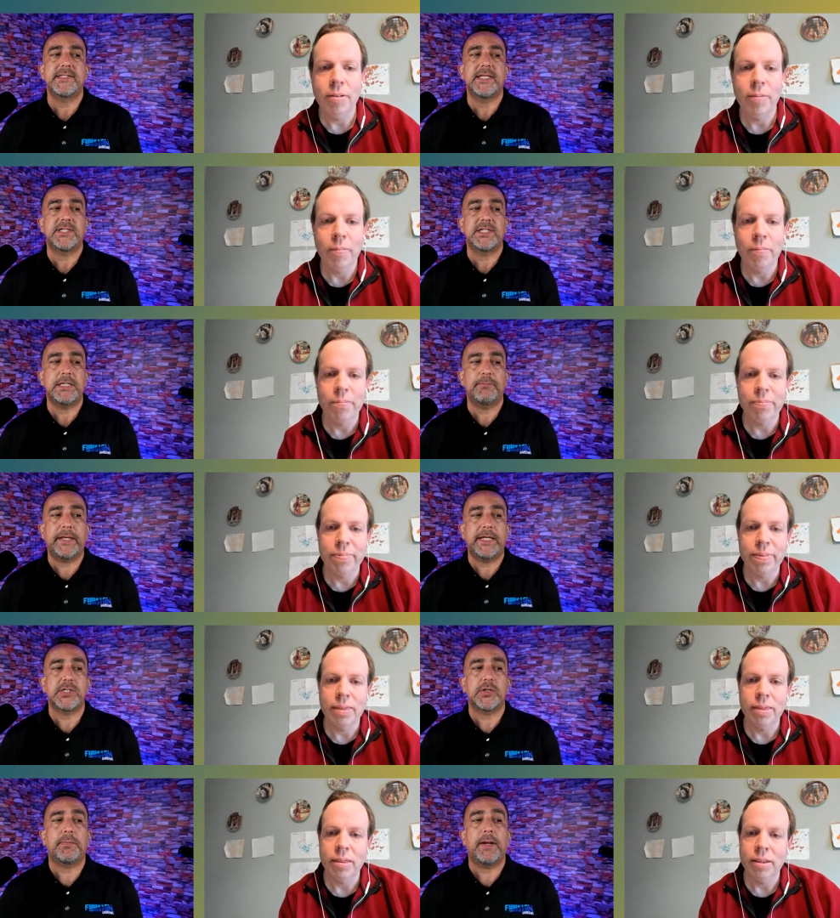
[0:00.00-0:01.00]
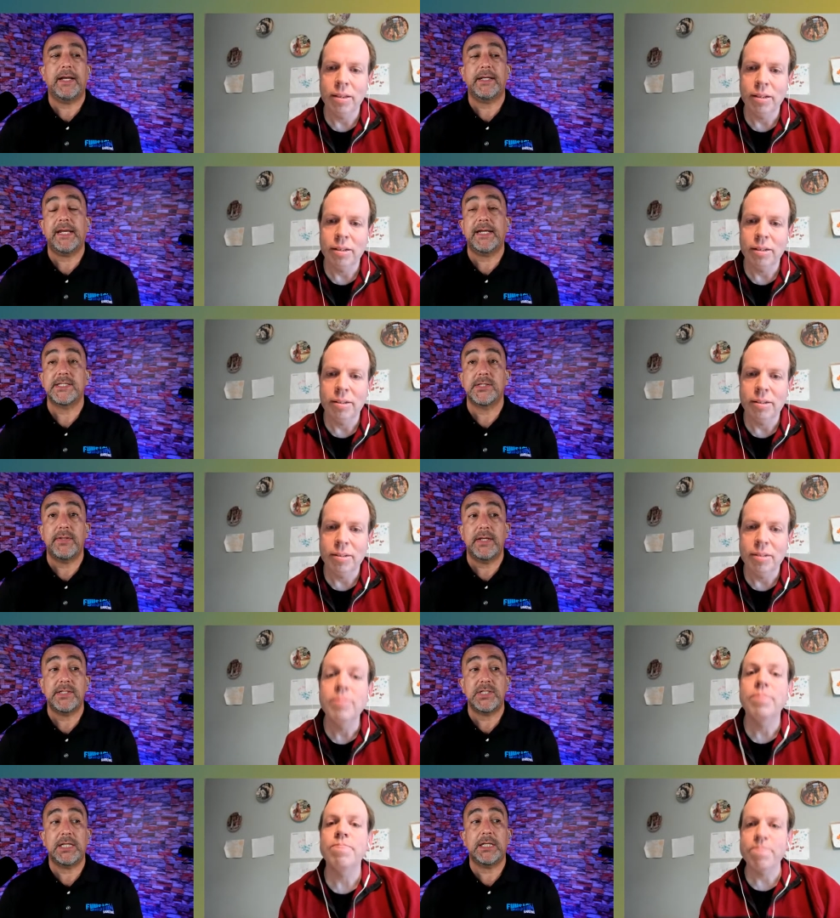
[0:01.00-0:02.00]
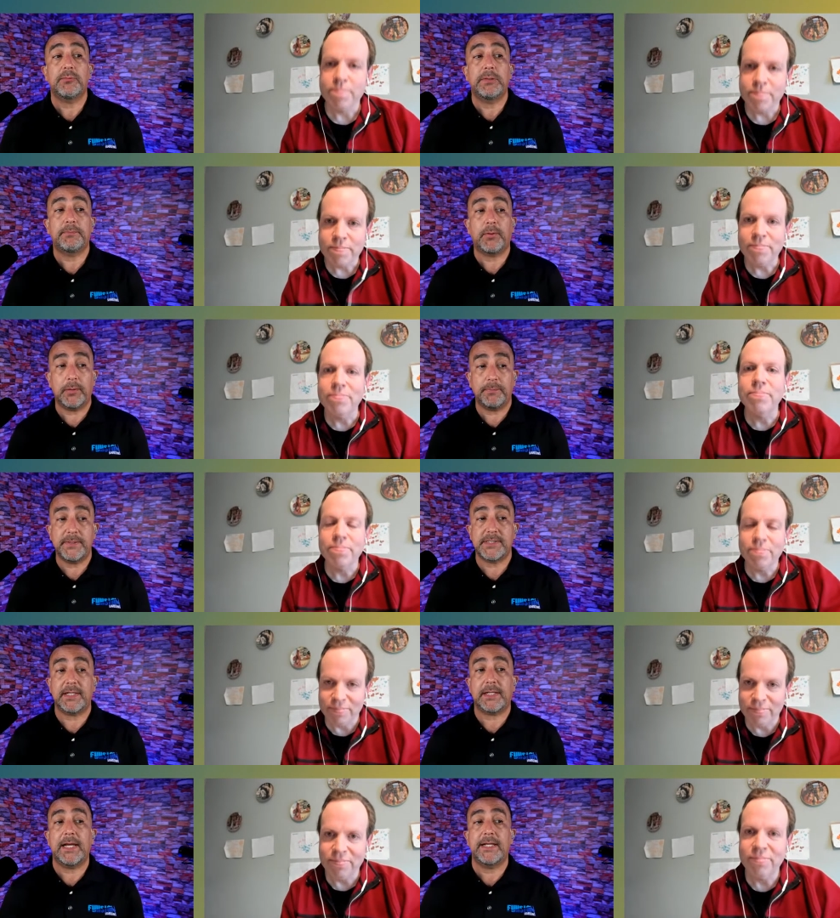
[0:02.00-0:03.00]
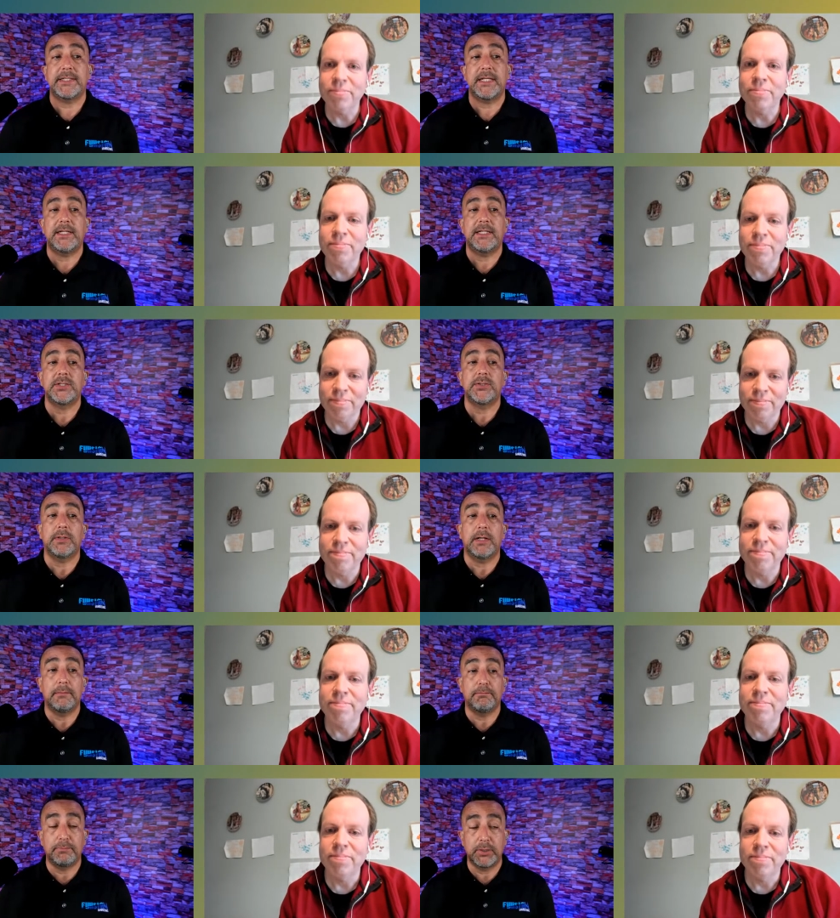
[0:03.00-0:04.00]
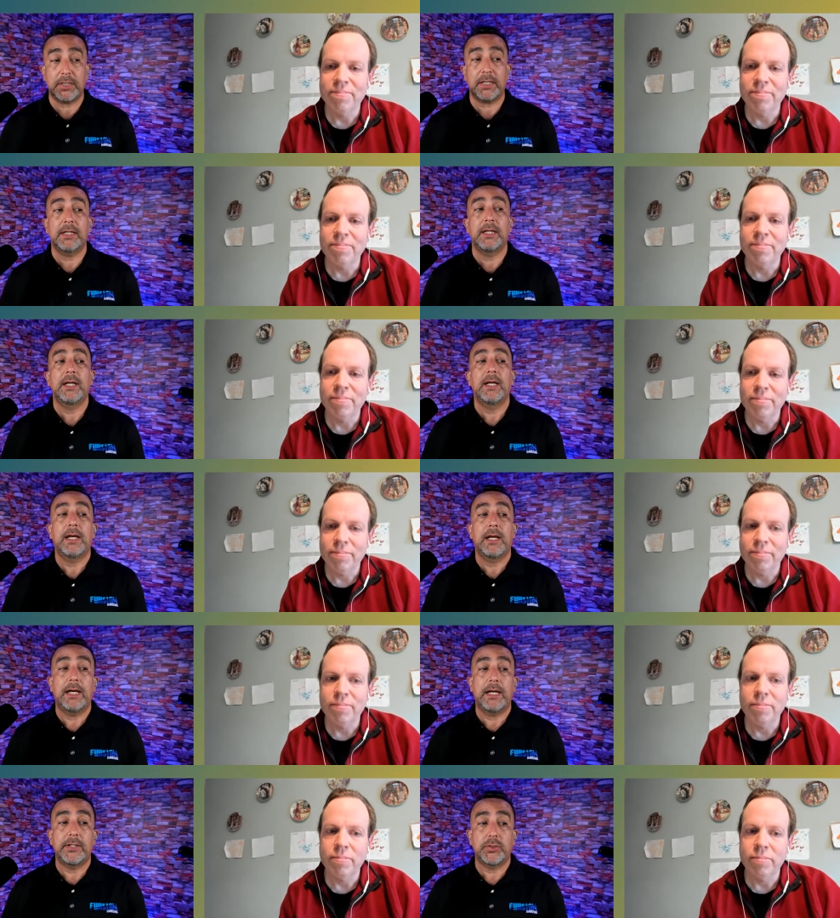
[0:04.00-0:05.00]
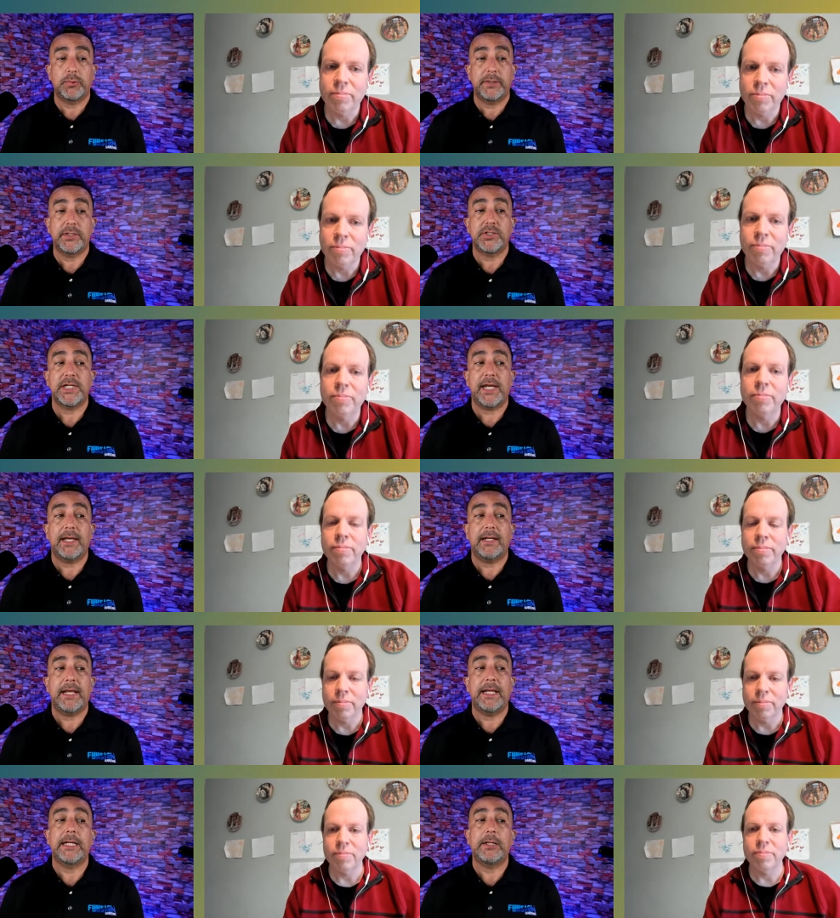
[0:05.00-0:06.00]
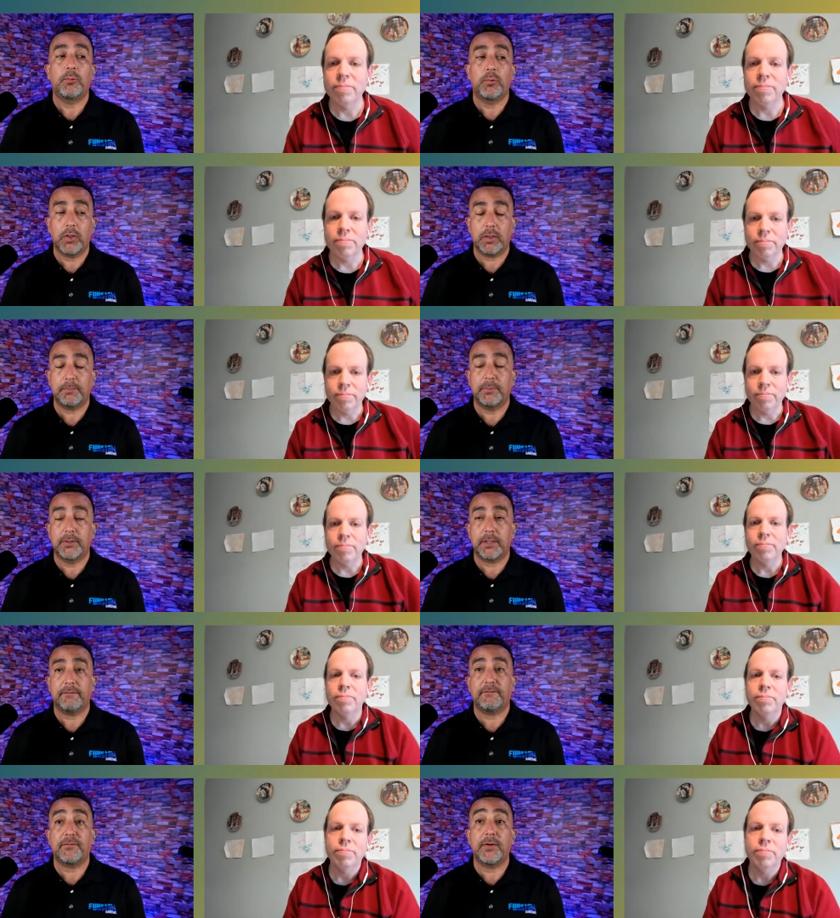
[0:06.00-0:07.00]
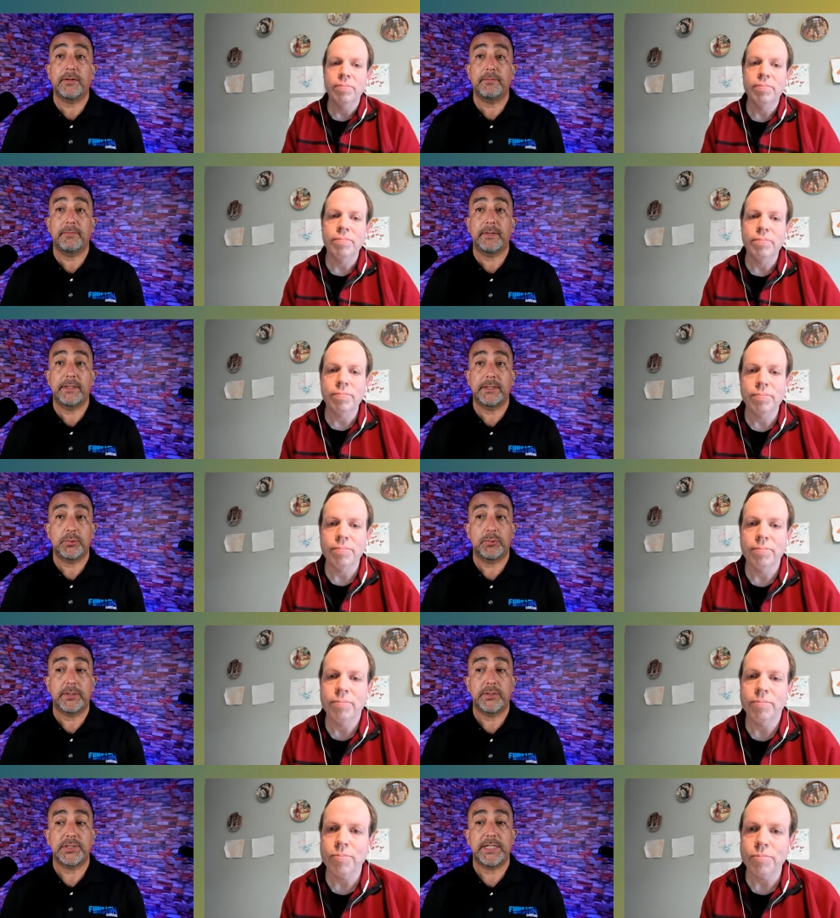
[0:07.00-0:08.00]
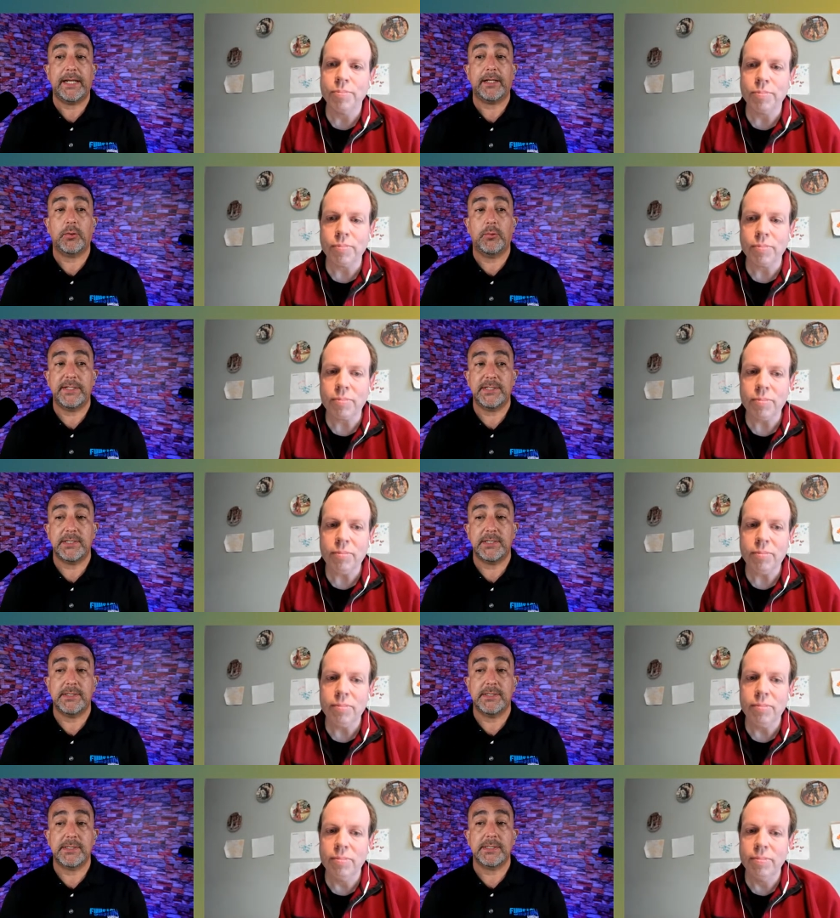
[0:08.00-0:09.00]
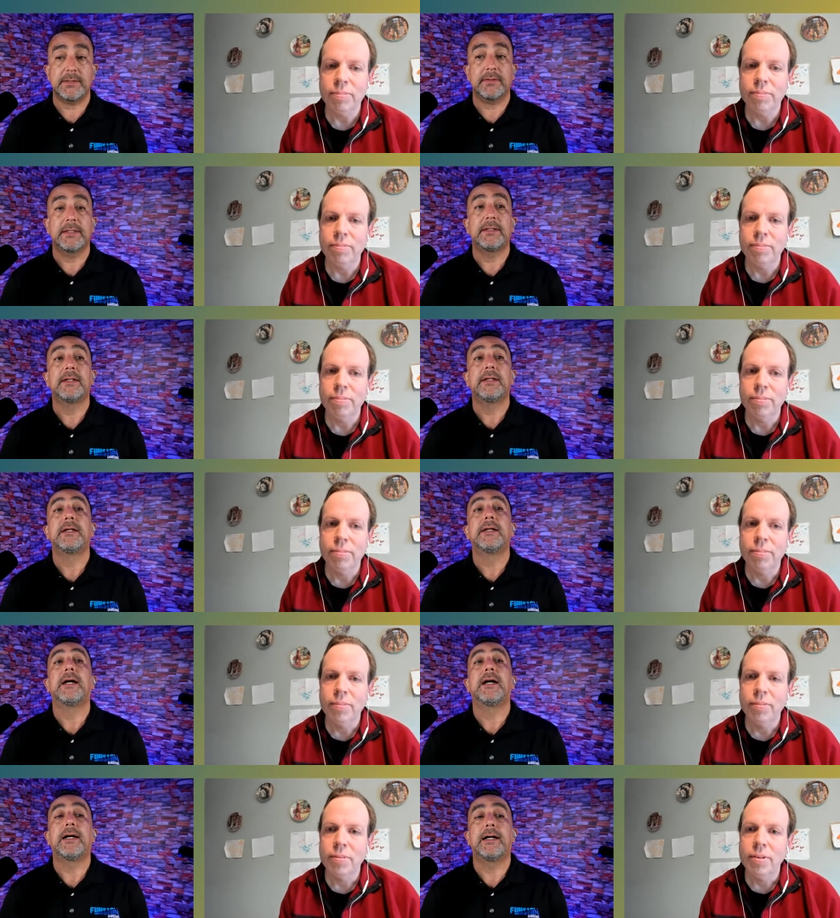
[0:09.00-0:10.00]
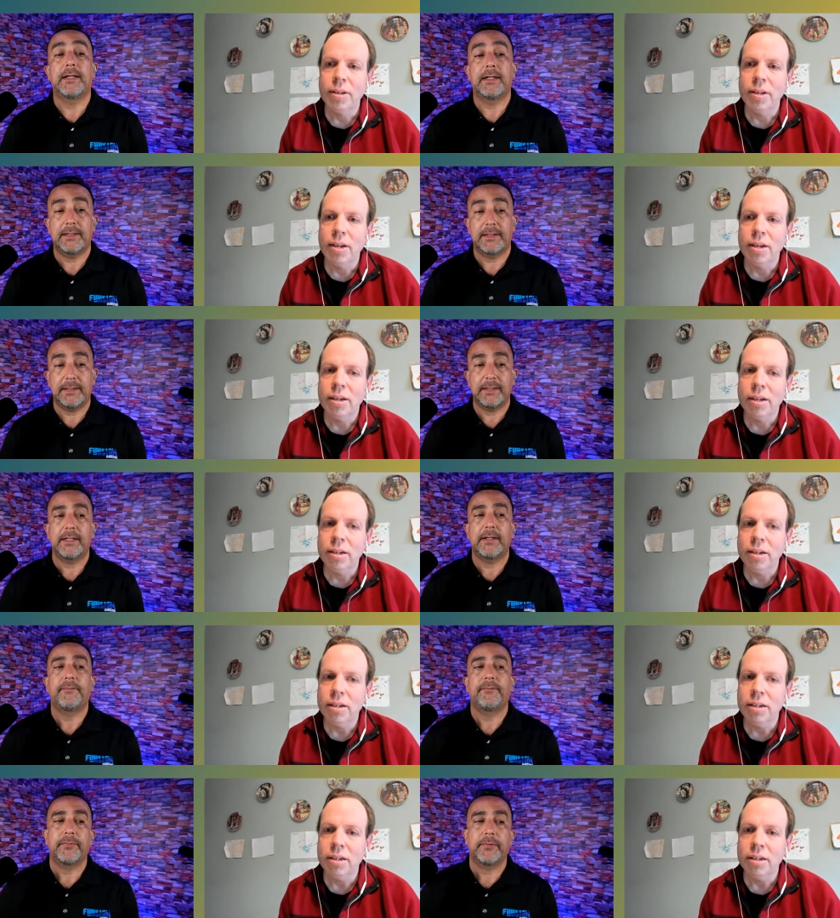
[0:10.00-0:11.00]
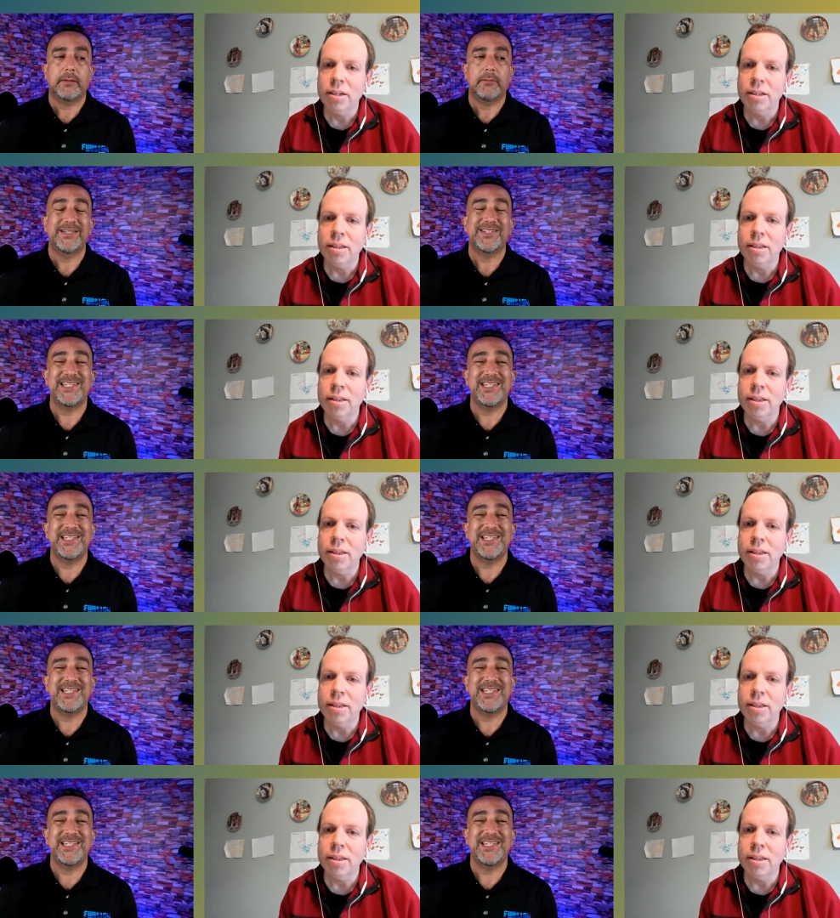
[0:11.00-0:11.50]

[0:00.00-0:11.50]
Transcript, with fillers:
Speaker 1: that she plans her podcast so that she can repurpose the content into a book, a Twitter chat, and a workbook from the Twitter chat questions. Ah, well, she.